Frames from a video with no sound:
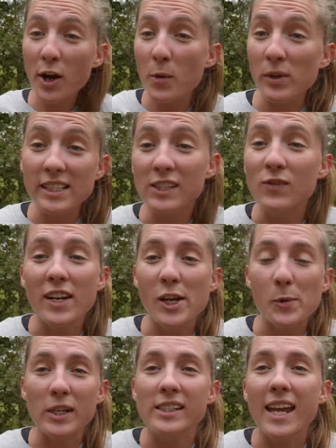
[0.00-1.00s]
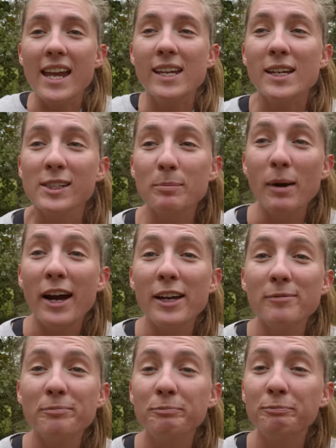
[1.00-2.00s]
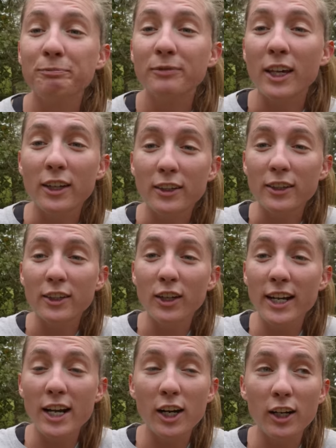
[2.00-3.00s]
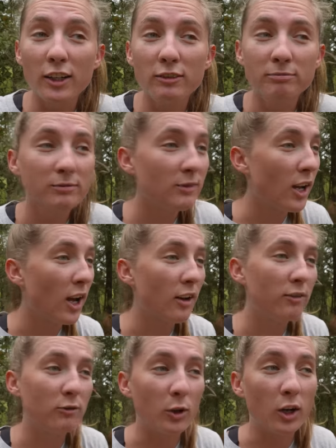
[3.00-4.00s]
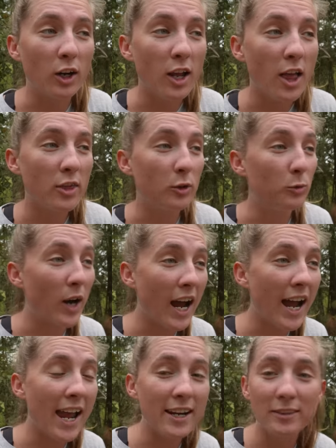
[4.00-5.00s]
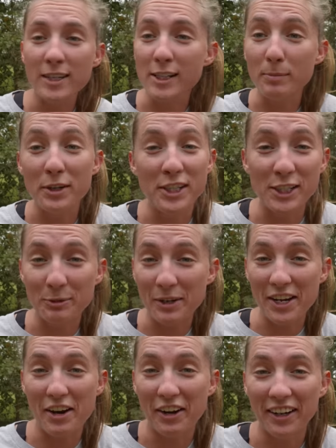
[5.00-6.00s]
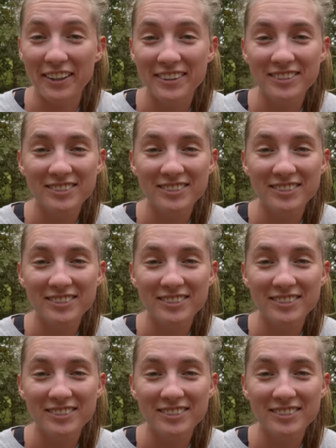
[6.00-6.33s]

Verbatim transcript: know where this video can take us, but you're here for the ride as much as we are.